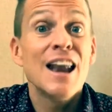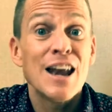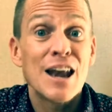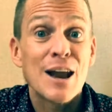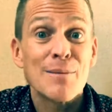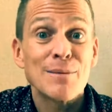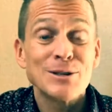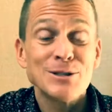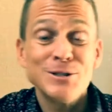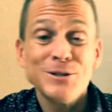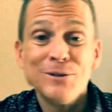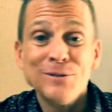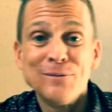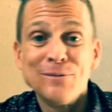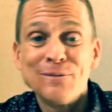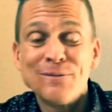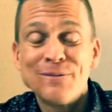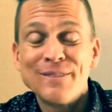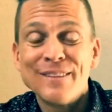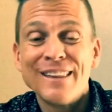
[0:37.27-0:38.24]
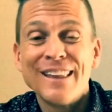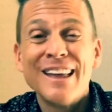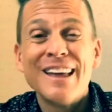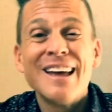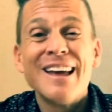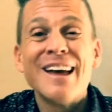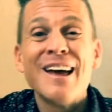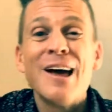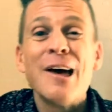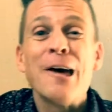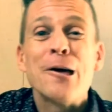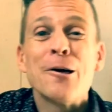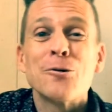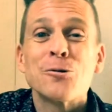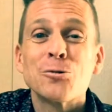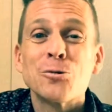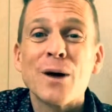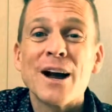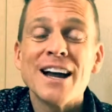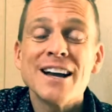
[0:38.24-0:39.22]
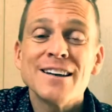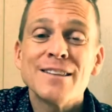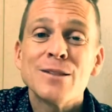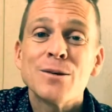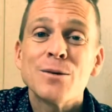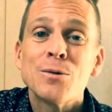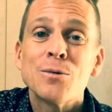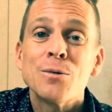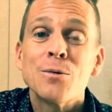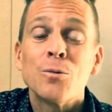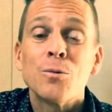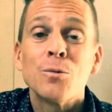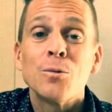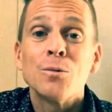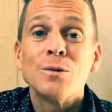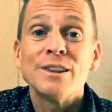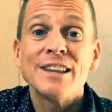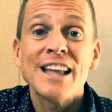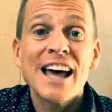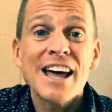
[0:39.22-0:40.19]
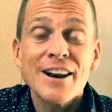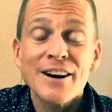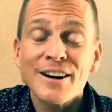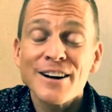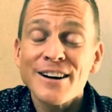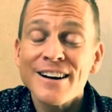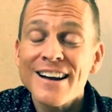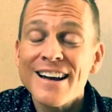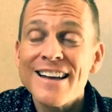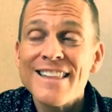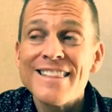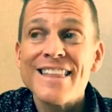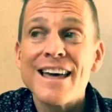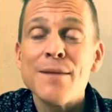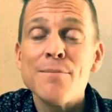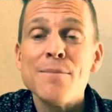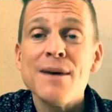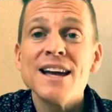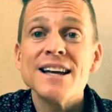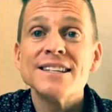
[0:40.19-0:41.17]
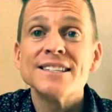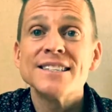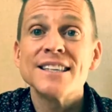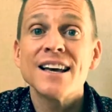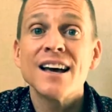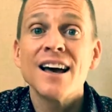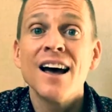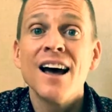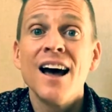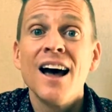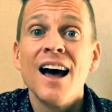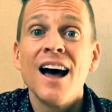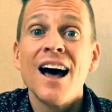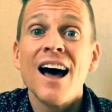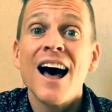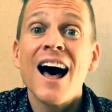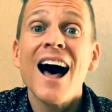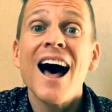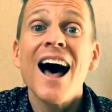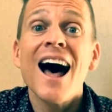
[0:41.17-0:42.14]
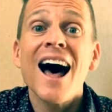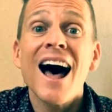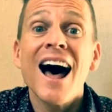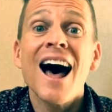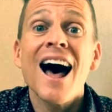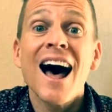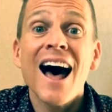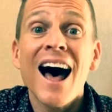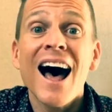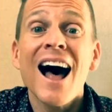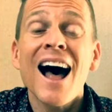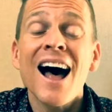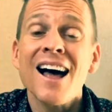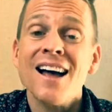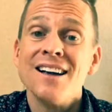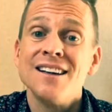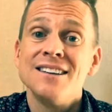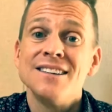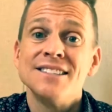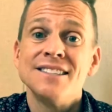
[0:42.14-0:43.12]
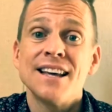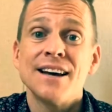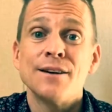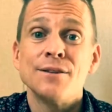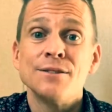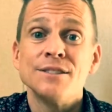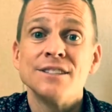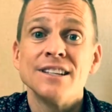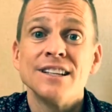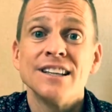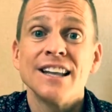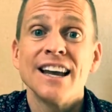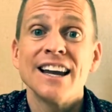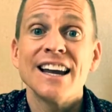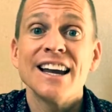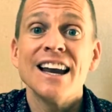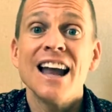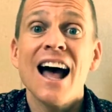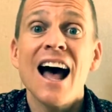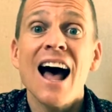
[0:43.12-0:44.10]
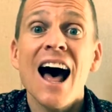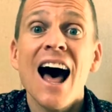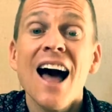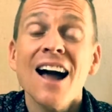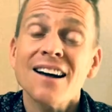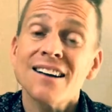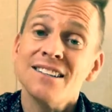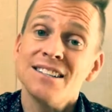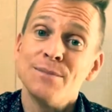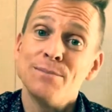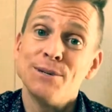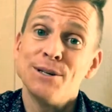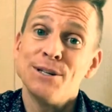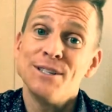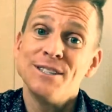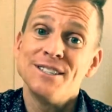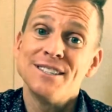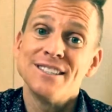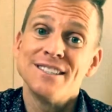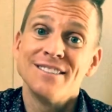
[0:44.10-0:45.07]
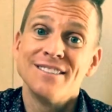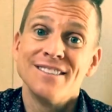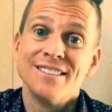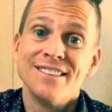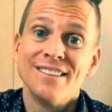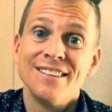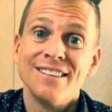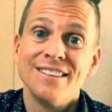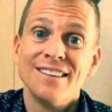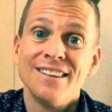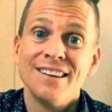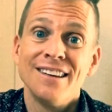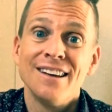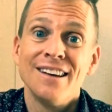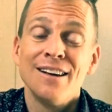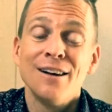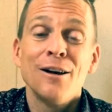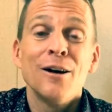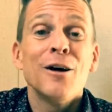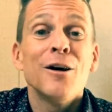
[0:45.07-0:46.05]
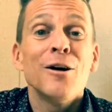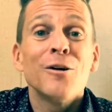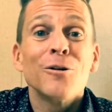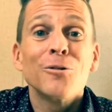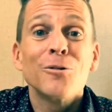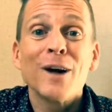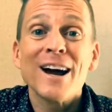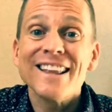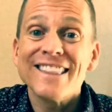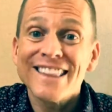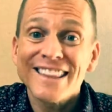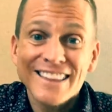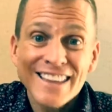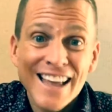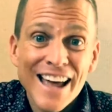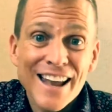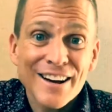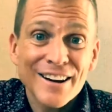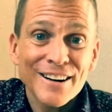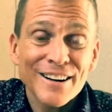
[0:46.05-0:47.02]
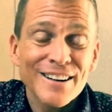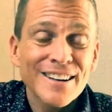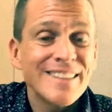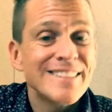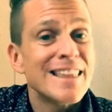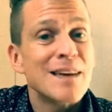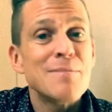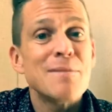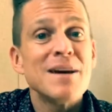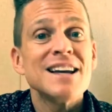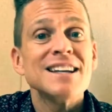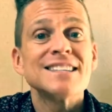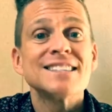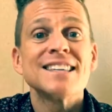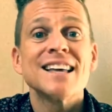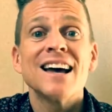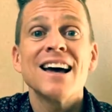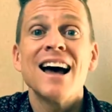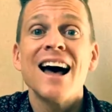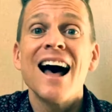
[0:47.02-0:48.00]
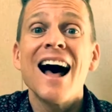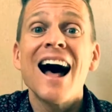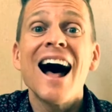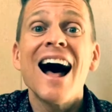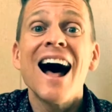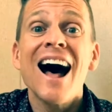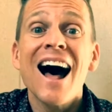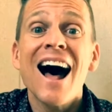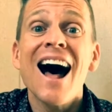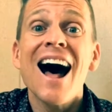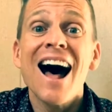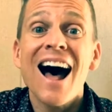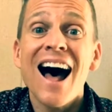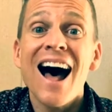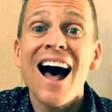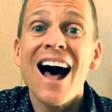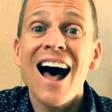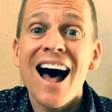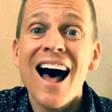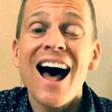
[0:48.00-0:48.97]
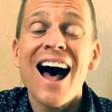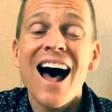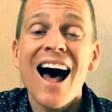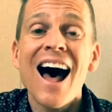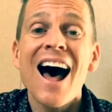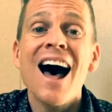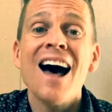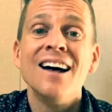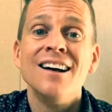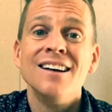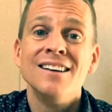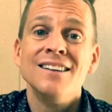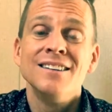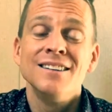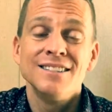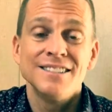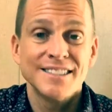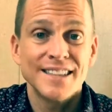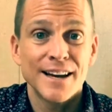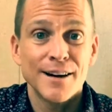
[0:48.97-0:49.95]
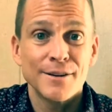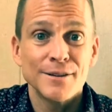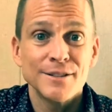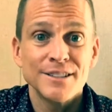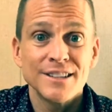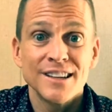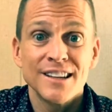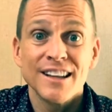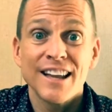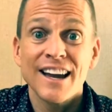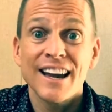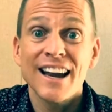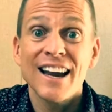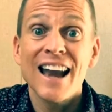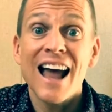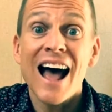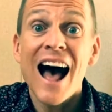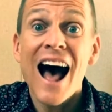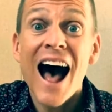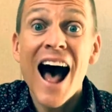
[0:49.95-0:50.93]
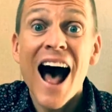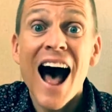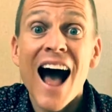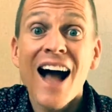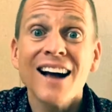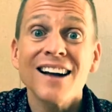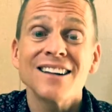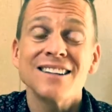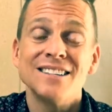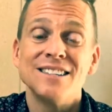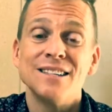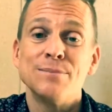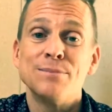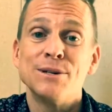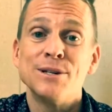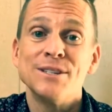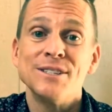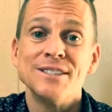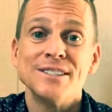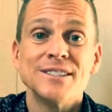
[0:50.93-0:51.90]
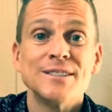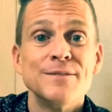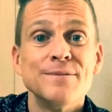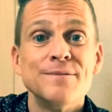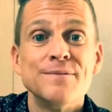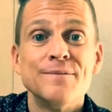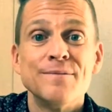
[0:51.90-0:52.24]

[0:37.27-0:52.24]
Number two, write the letter that makes the a a a sound, like an octopus. Write the letter that makes the a a a a a sound, like an octopus.